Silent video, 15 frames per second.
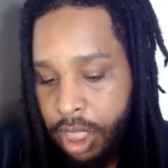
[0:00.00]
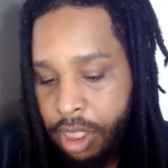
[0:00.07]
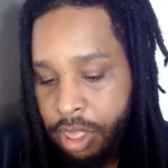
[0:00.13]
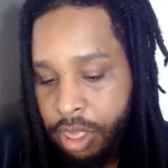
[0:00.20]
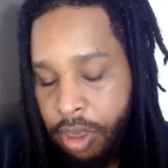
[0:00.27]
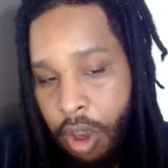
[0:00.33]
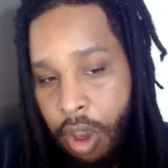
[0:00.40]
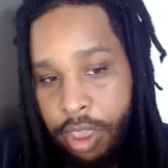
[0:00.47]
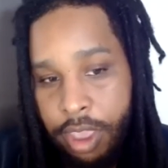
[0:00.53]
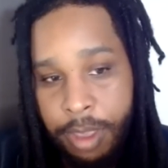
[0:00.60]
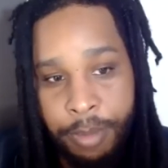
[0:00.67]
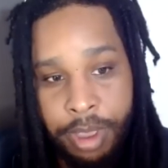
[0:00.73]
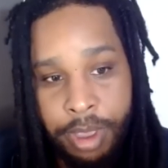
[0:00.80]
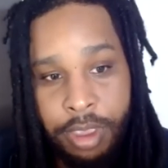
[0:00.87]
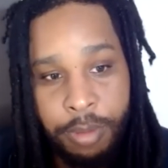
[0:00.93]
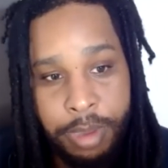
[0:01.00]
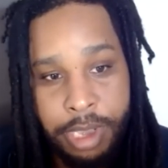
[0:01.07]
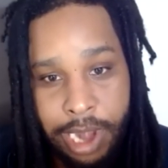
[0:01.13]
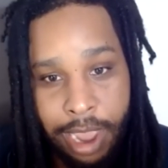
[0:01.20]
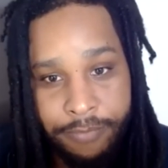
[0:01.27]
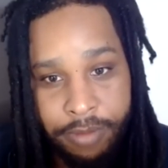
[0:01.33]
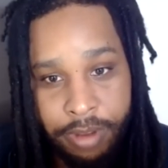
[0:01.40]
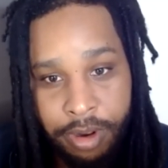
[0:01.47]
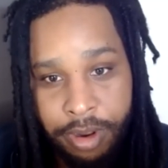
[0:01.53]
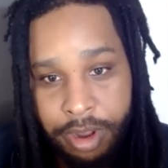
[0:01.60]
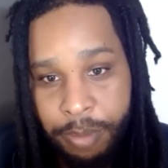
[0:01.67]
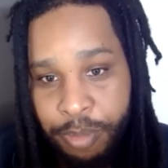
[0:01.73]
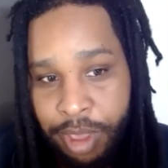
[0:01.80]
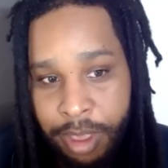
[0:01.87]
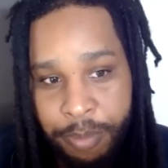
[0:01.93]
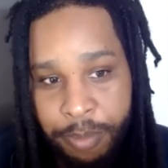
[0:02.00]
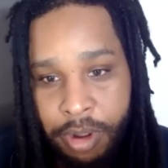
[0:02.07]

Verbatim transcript: to call him a human trafficker and a pimp